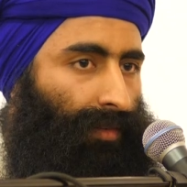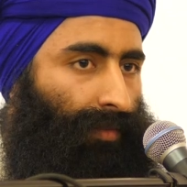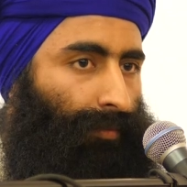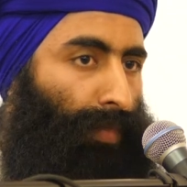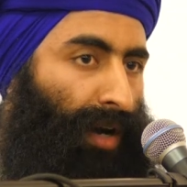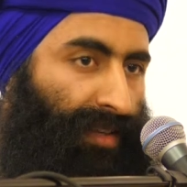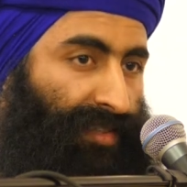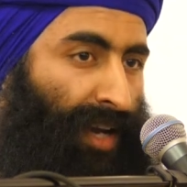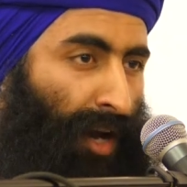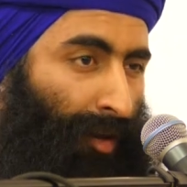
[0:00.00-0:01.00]
my
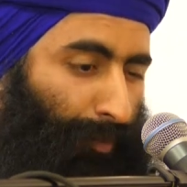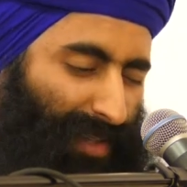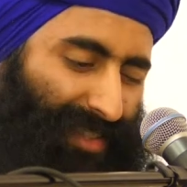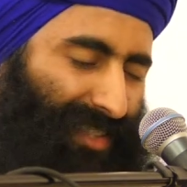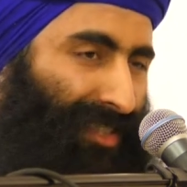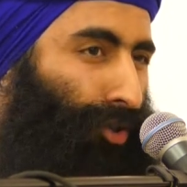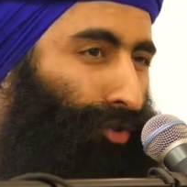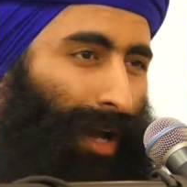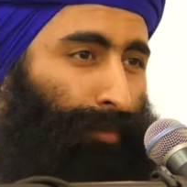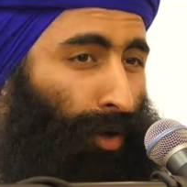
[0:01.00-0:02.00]
Syanap is just to
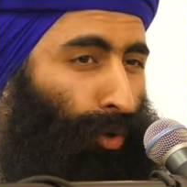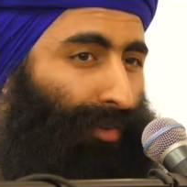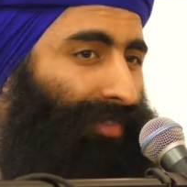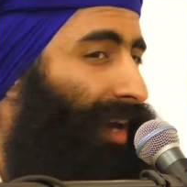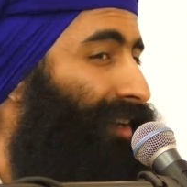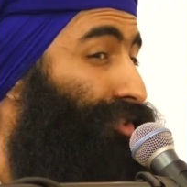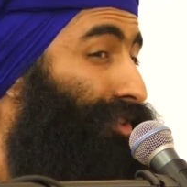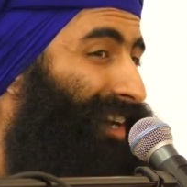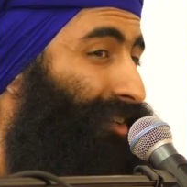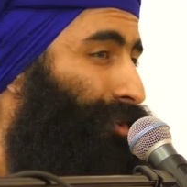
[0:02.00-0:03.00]
grab hold of that and
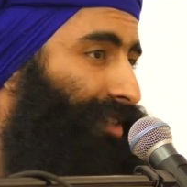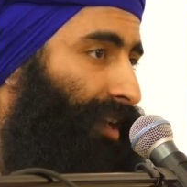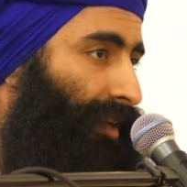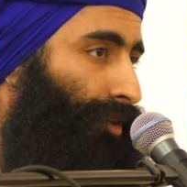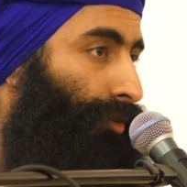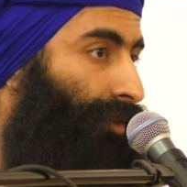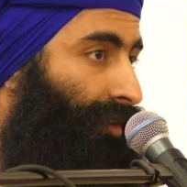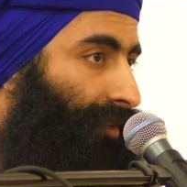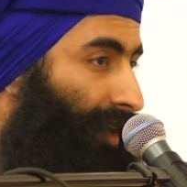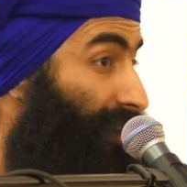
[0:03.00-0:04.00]
try not to let go.
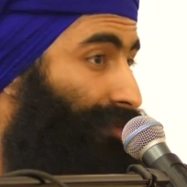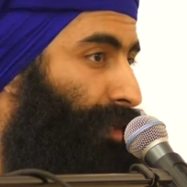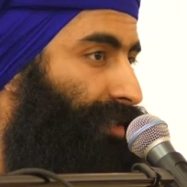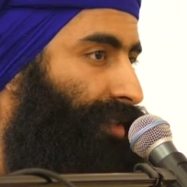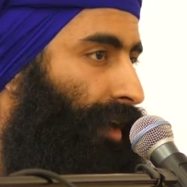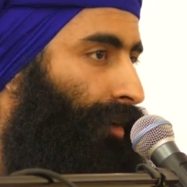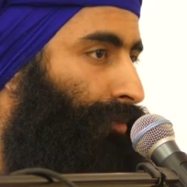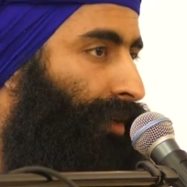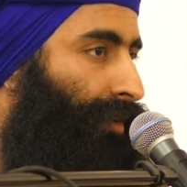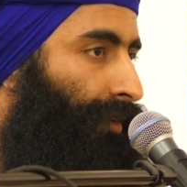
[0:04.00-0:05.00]
That is my Syanap.
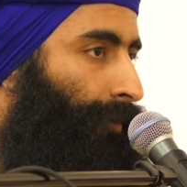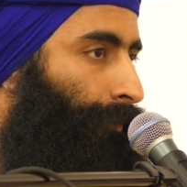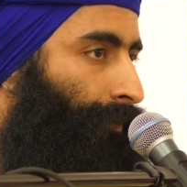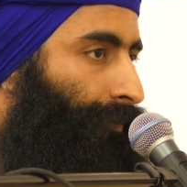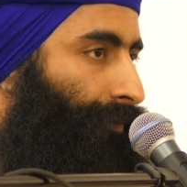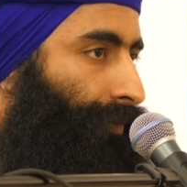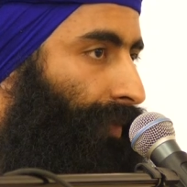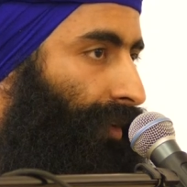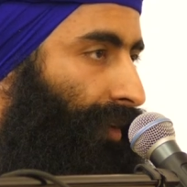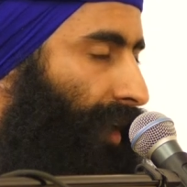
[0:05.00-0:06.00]

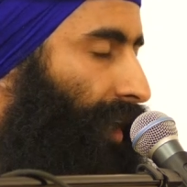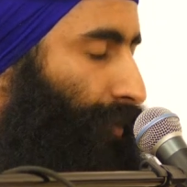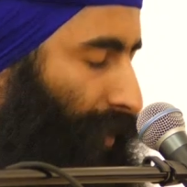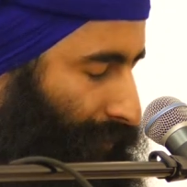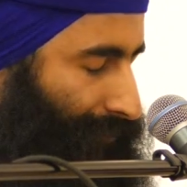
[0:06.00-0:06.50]
Anyway,